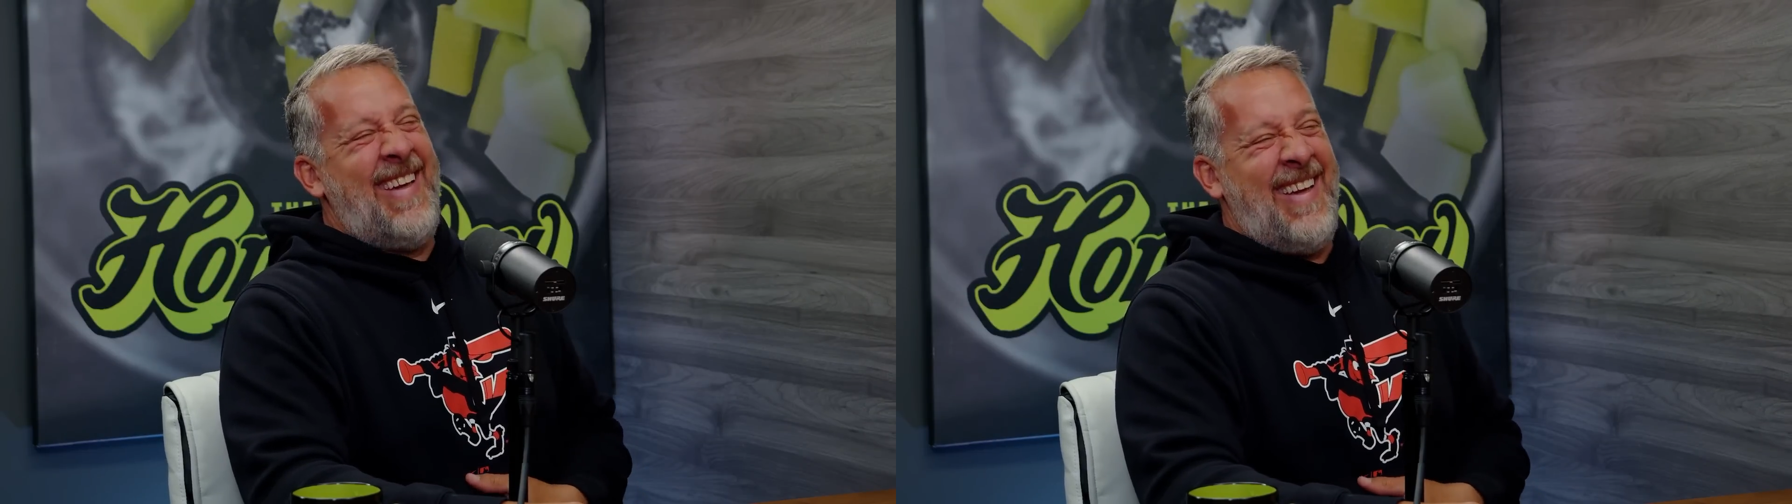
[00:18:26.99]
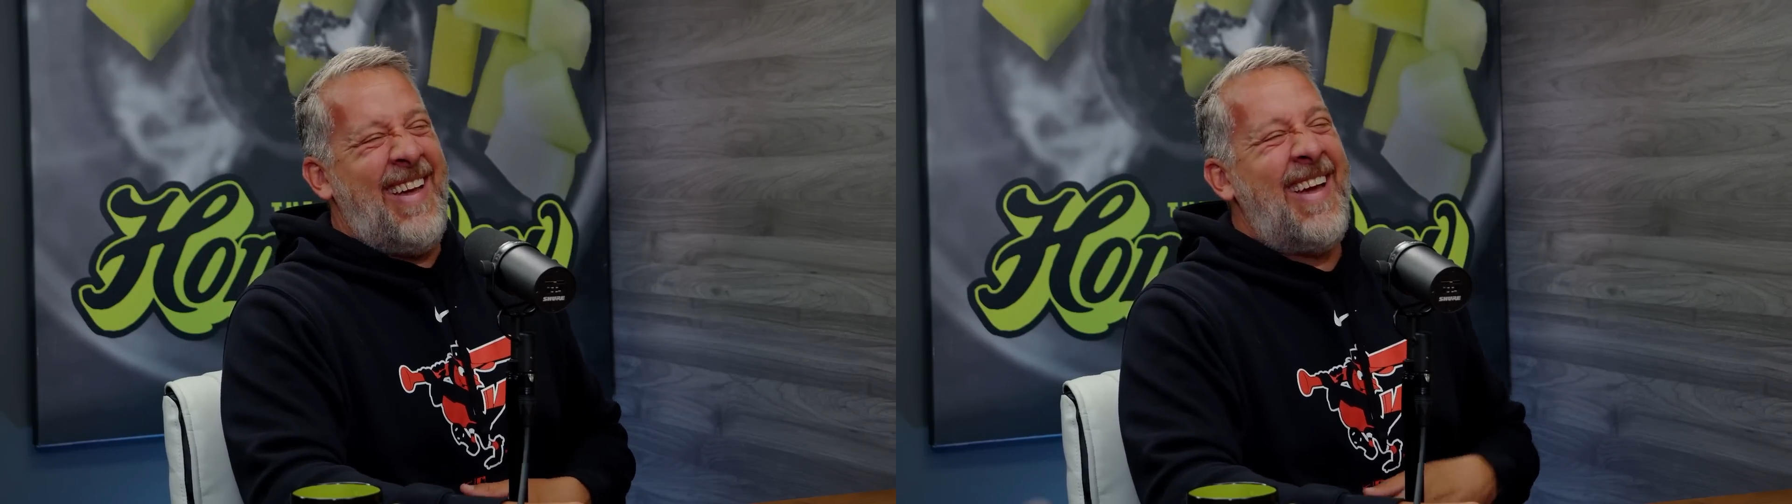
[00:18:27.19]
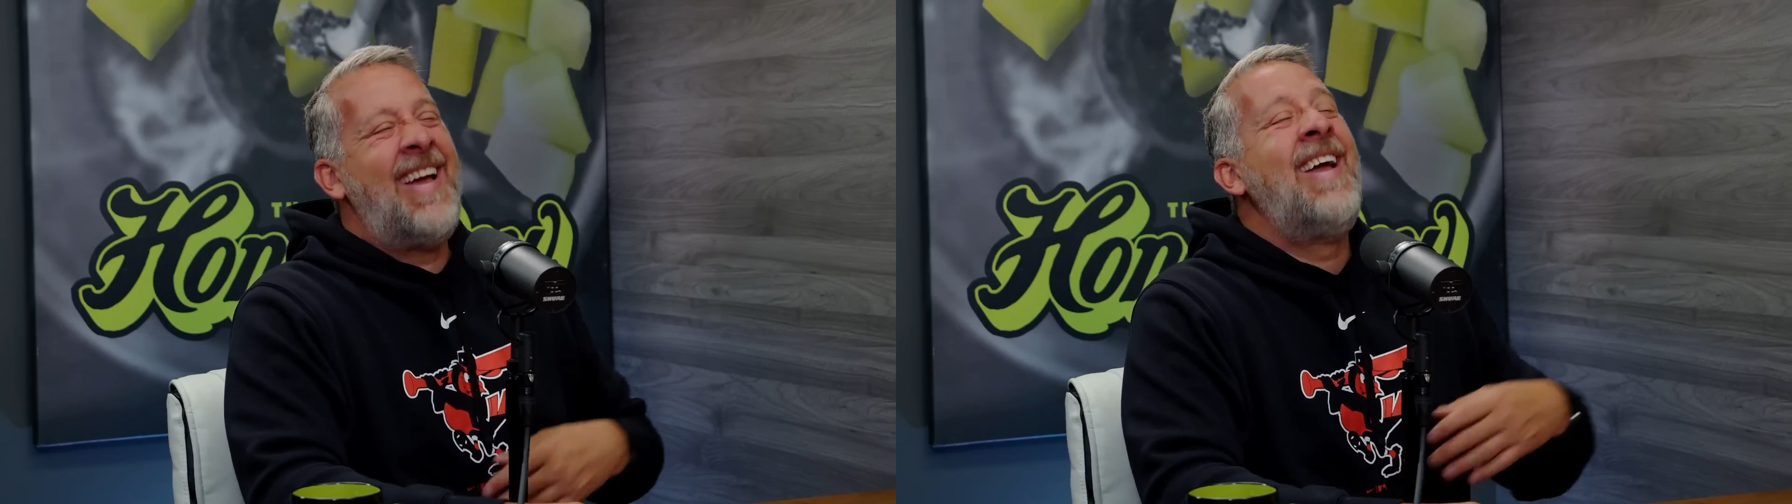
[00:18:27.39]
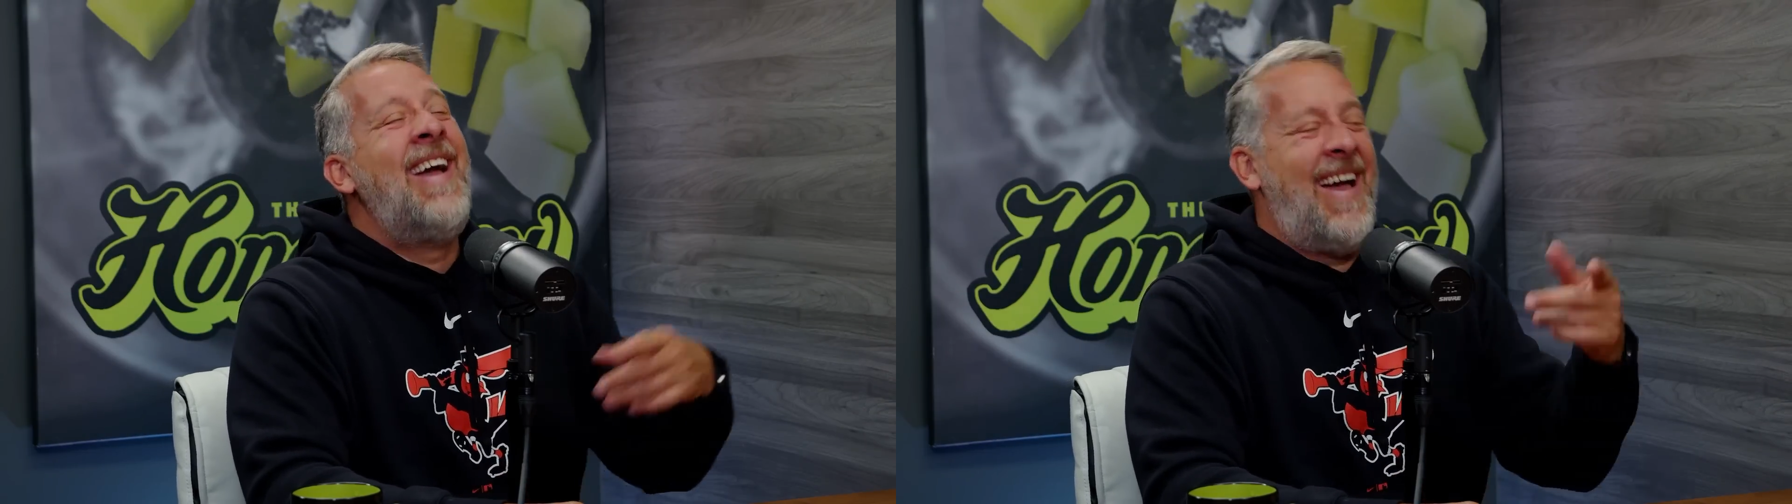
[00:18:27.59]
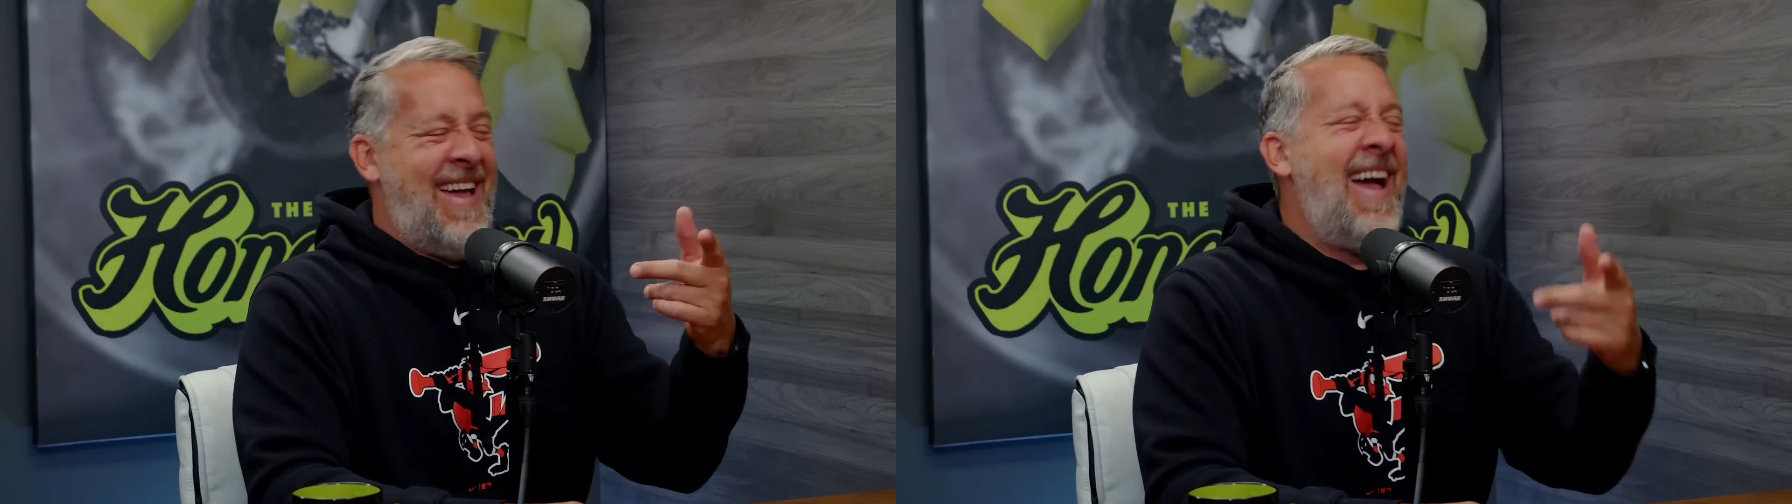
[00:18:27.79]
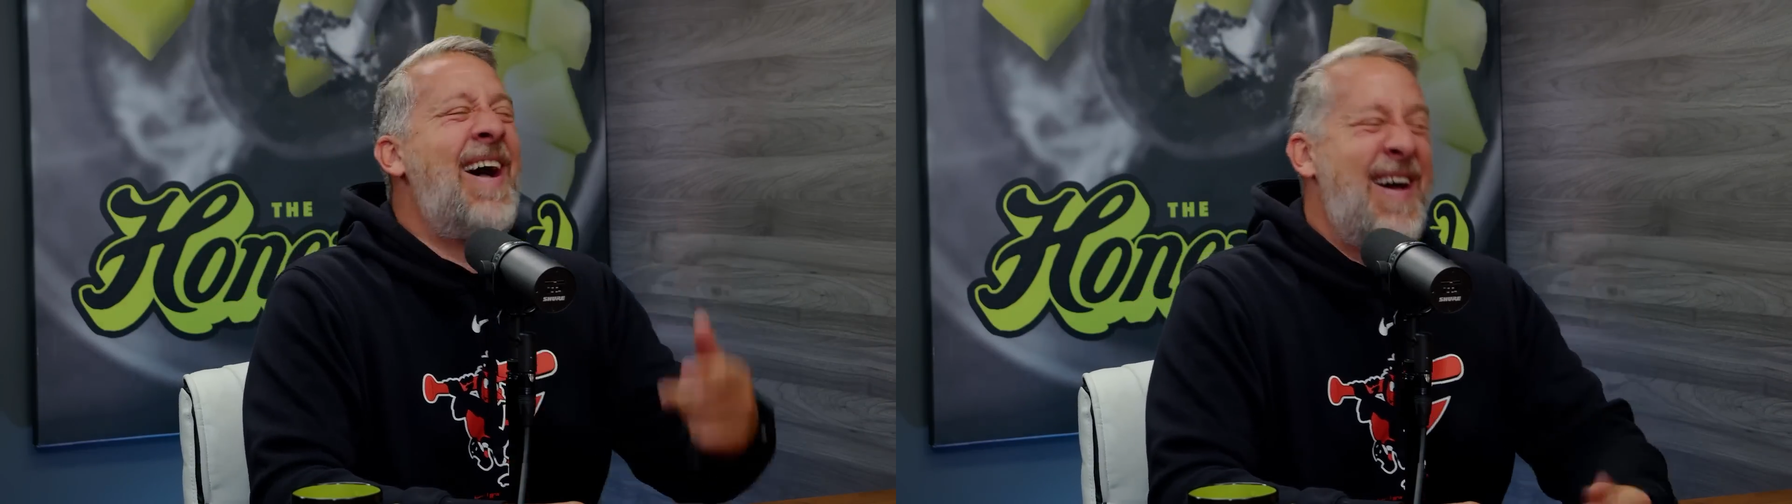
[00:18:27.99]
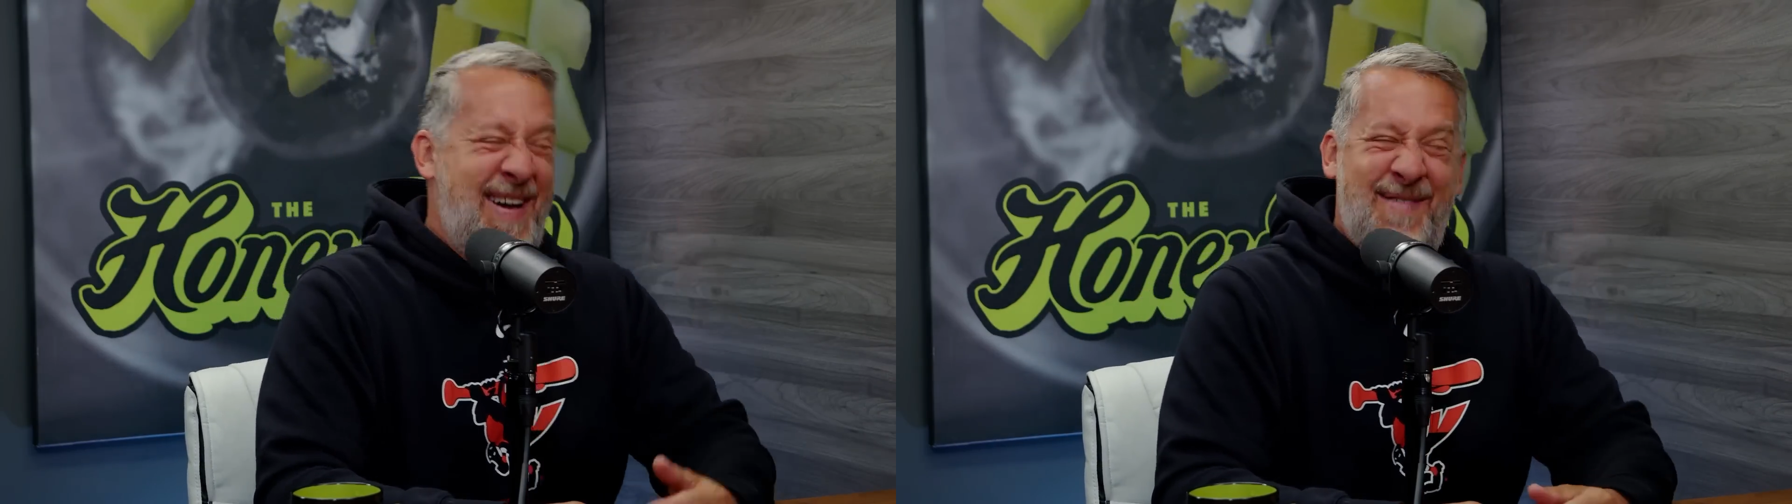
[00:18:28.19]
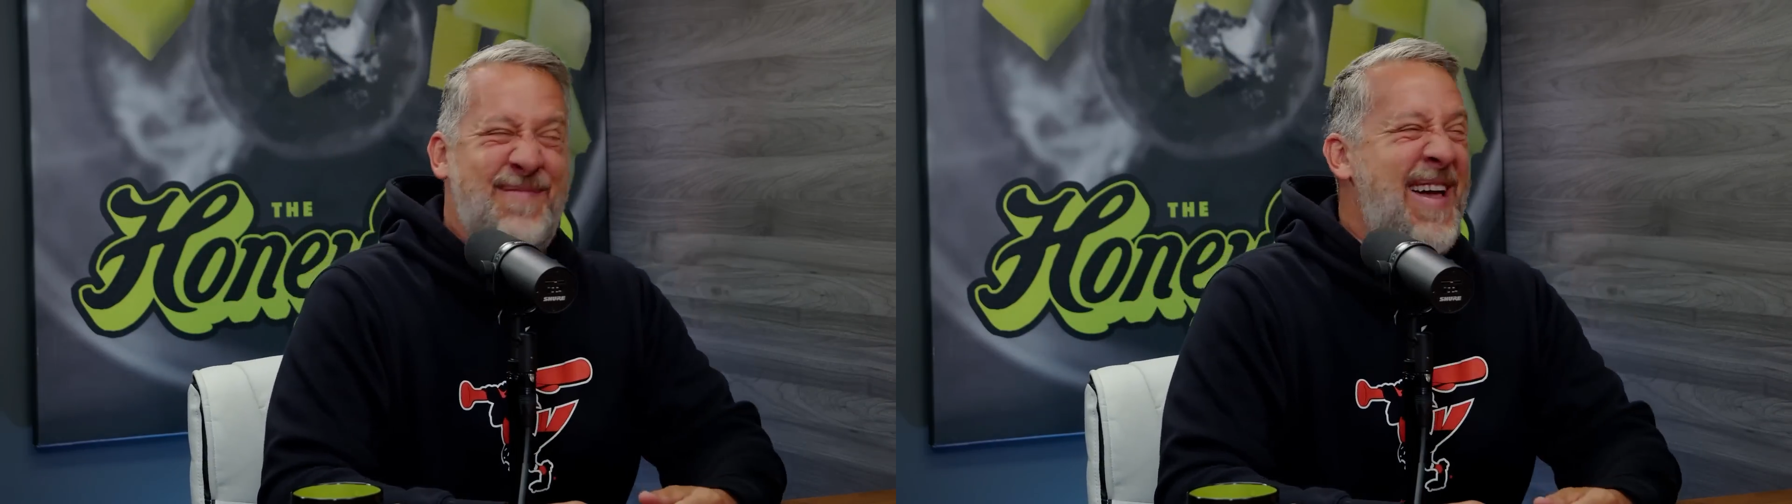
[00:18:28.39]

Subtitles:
I seen you in Ontario.